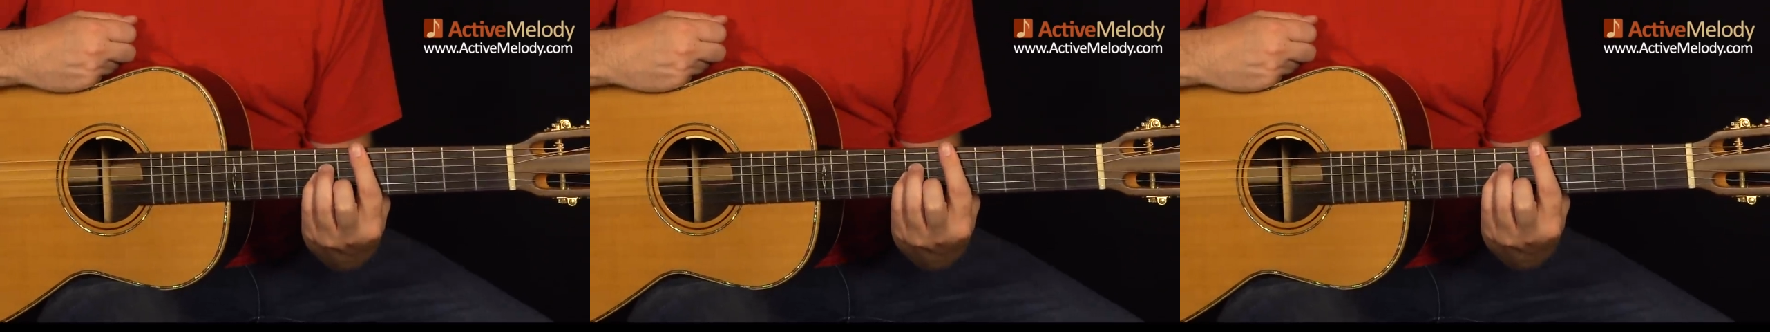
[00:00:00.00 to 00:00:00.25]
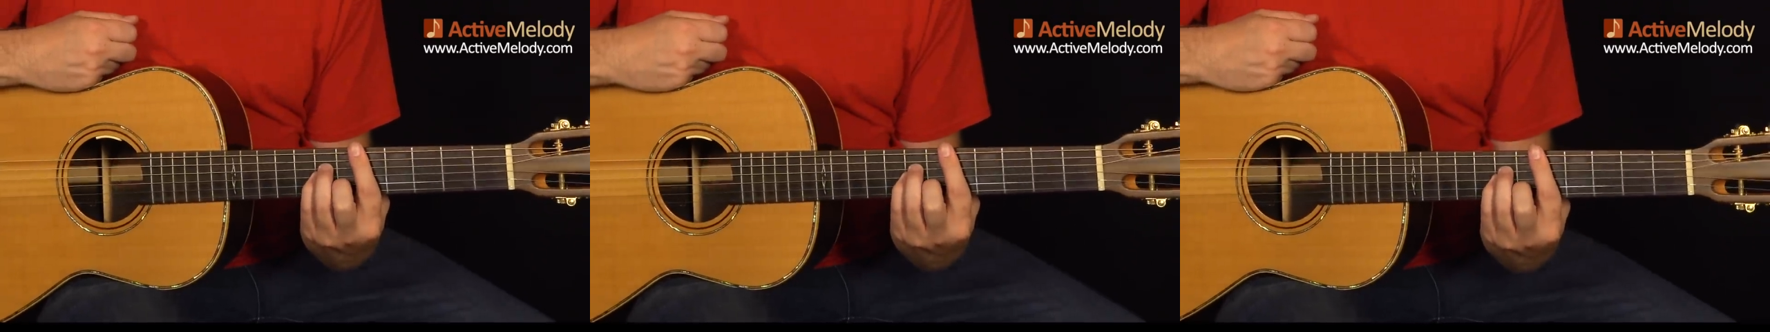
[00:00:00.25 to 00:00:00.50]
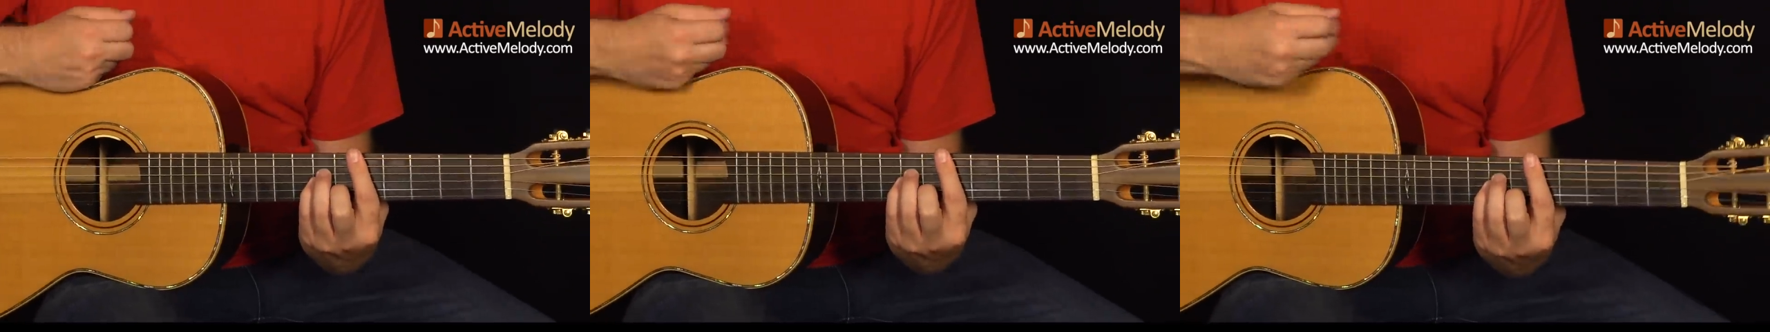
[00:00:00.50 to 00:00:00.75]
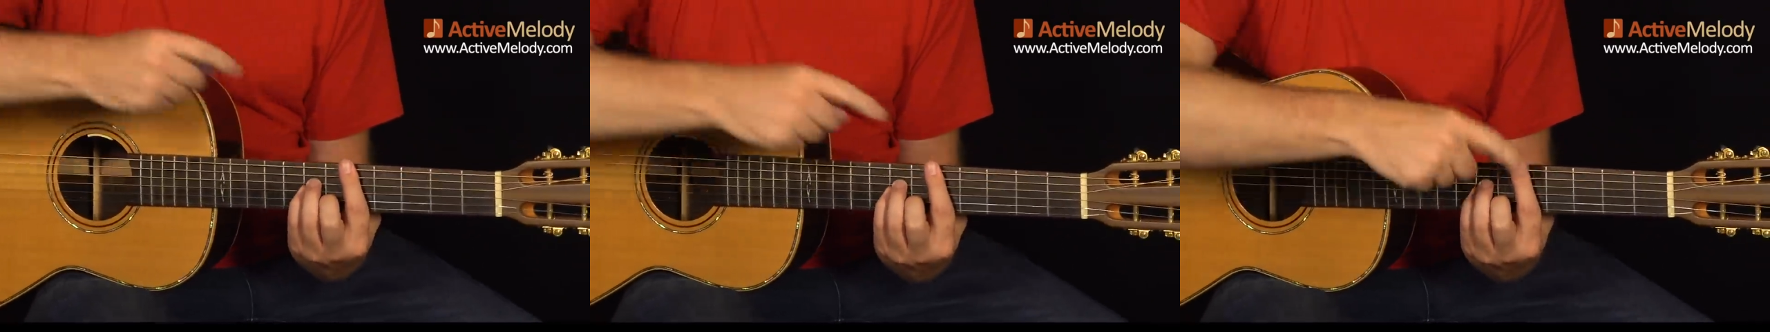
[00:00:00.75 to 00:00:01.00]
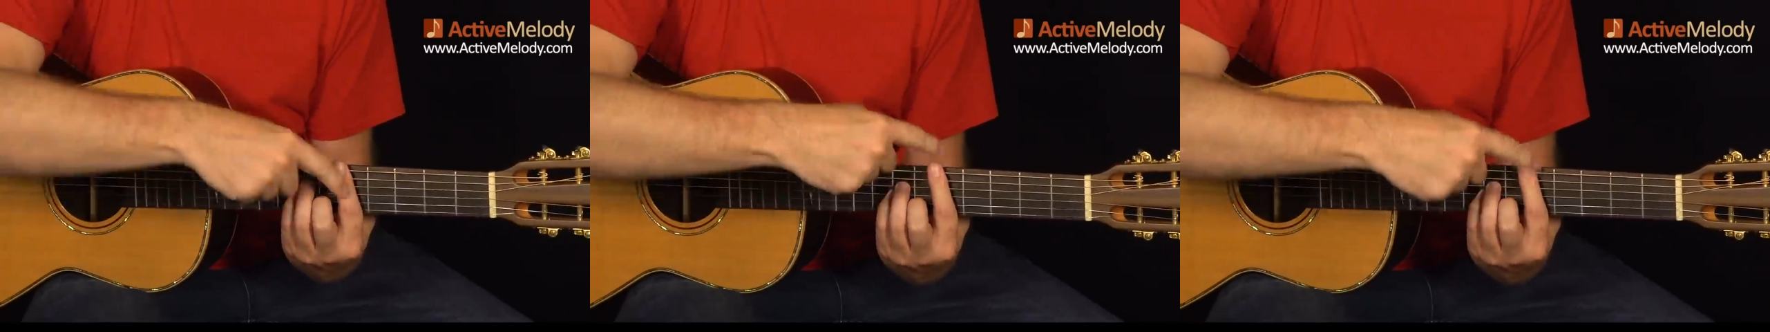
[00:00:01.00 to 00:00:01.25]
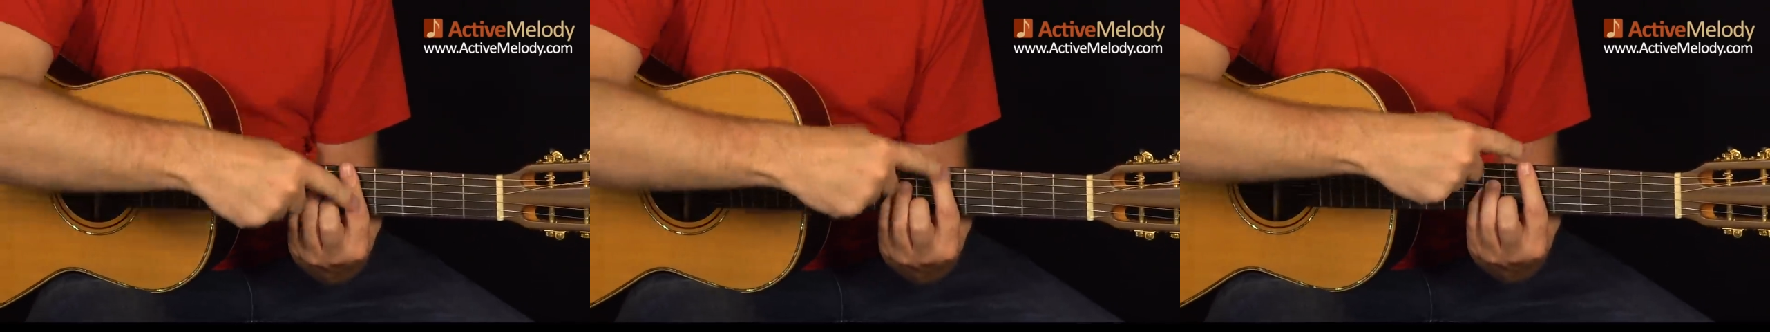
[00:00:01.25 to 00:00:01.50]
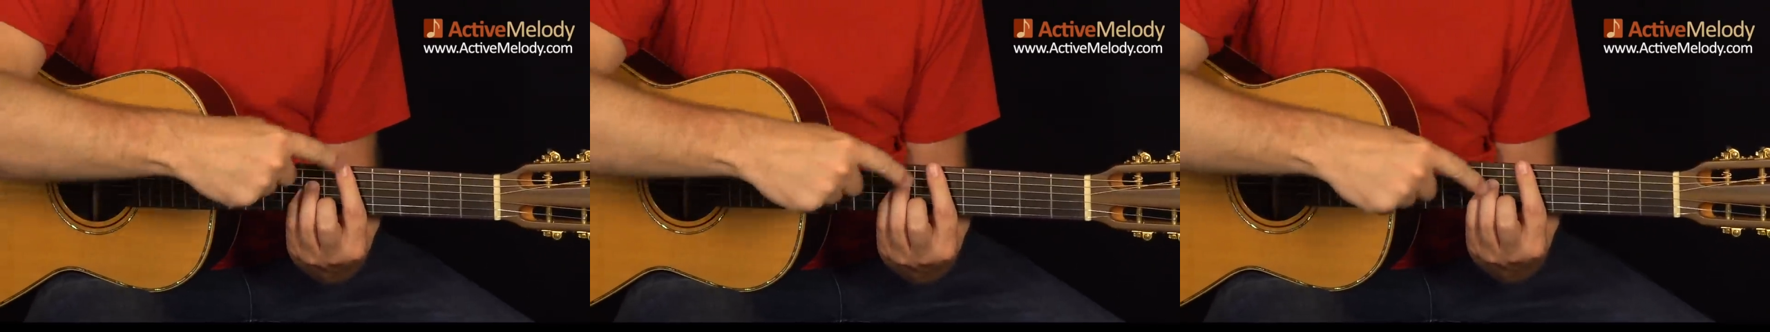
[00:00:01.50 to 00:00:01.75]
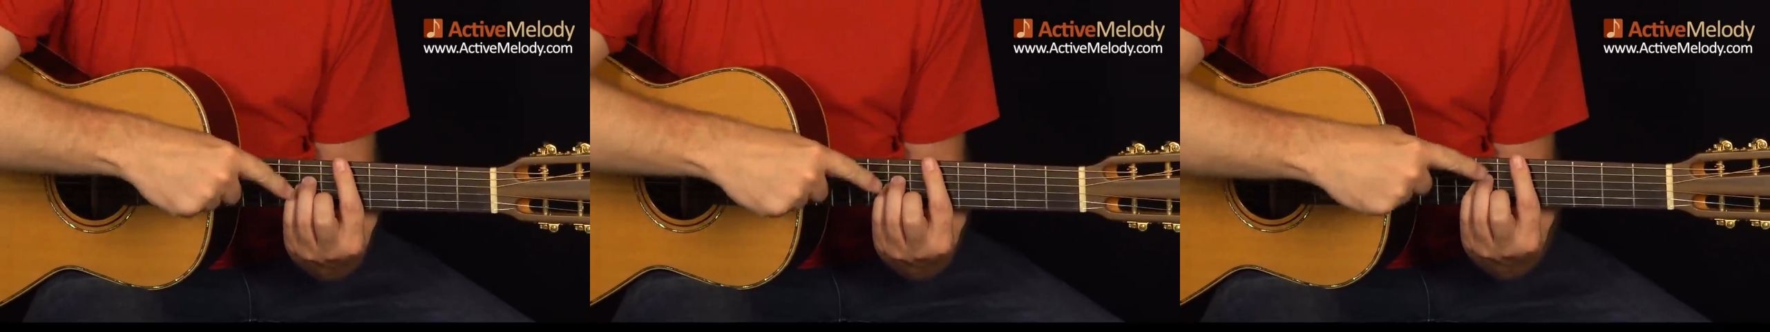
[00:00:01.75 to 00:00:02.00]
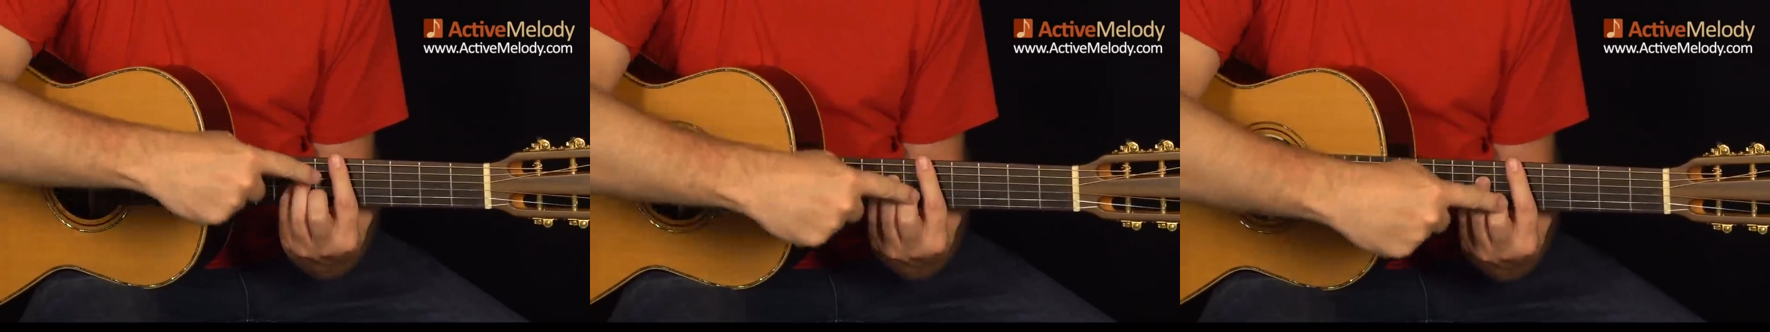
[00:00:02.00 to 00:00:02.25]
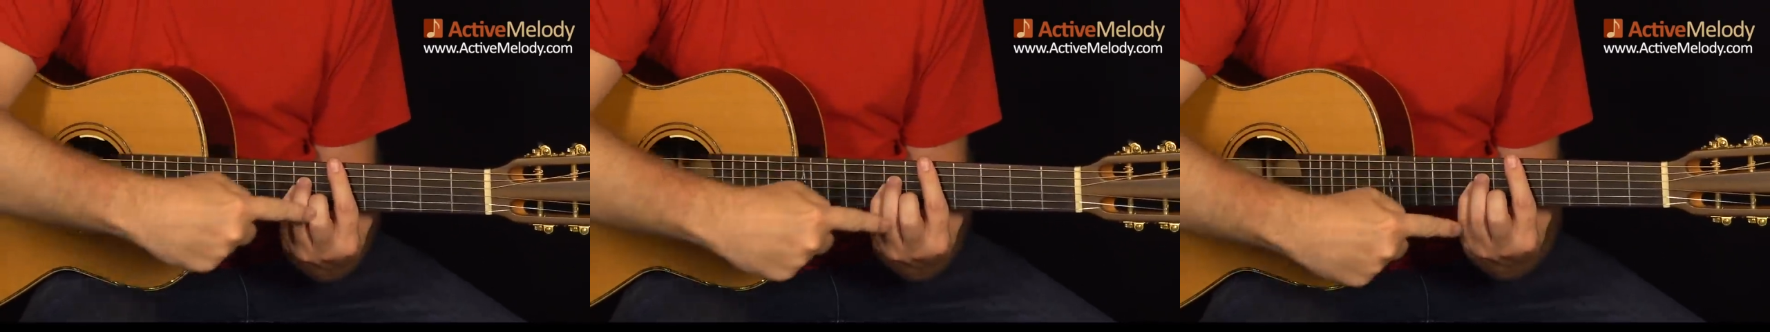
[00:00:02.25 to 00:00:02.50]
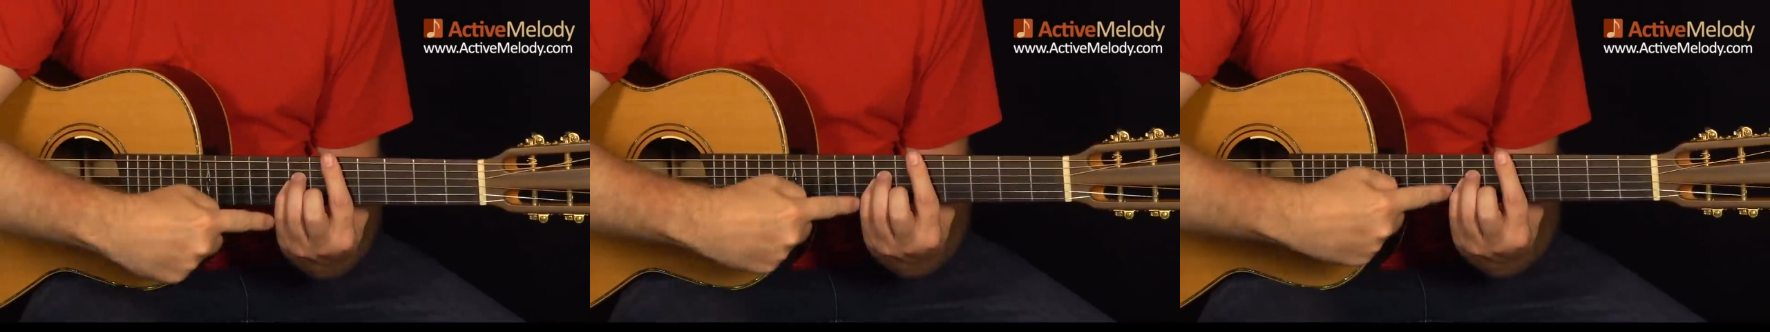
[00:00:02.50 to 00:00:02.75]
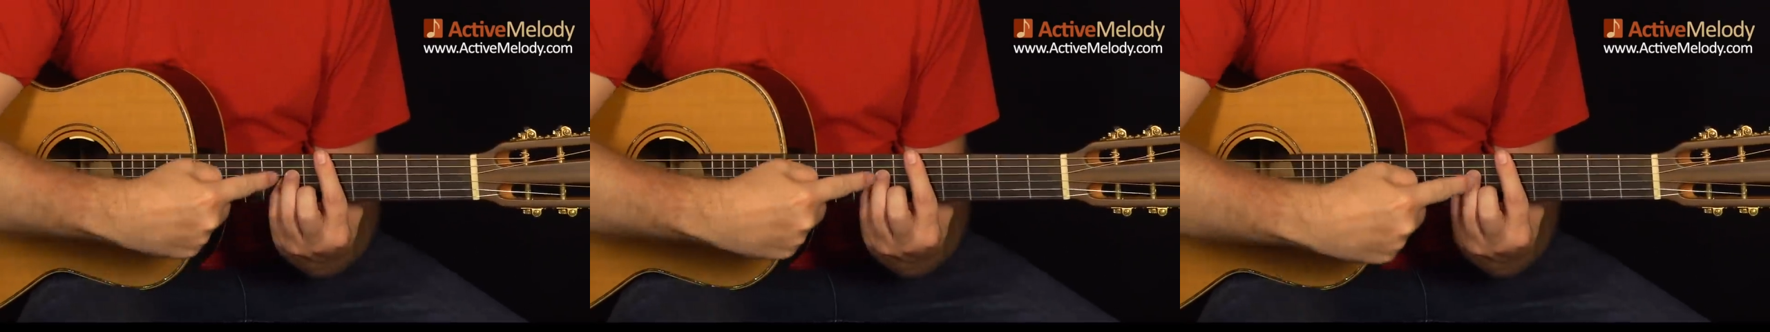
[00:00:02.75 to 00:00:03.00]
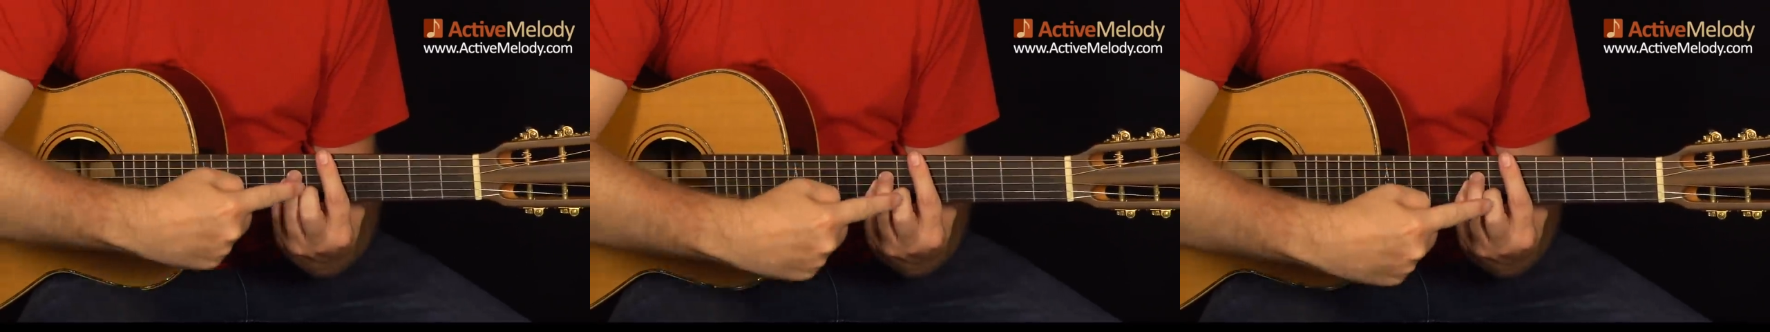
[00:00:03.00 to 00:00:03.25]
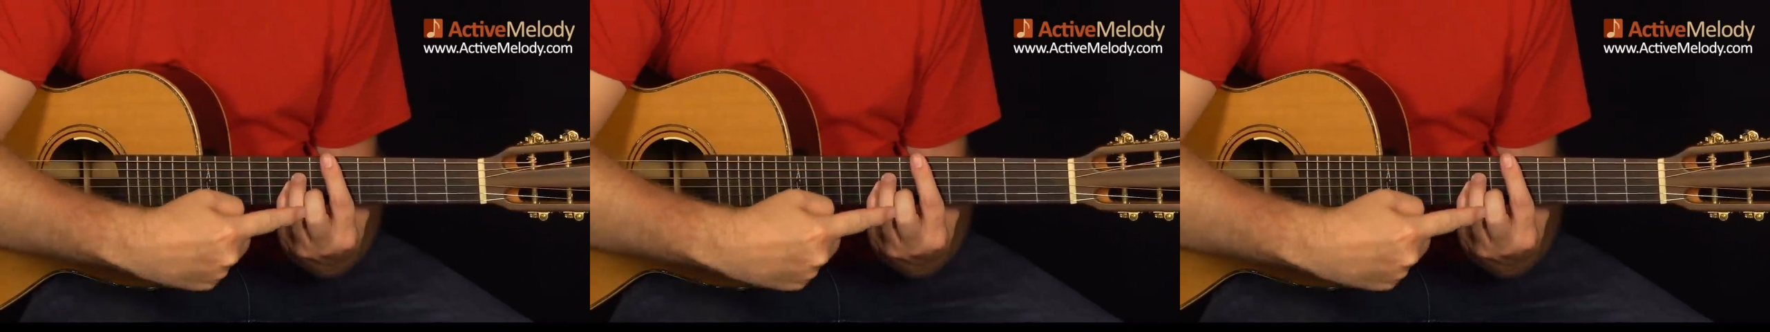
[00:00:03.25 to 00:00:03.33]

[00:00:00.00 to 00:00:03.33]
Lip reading: No face is visible, so there are no lips to read.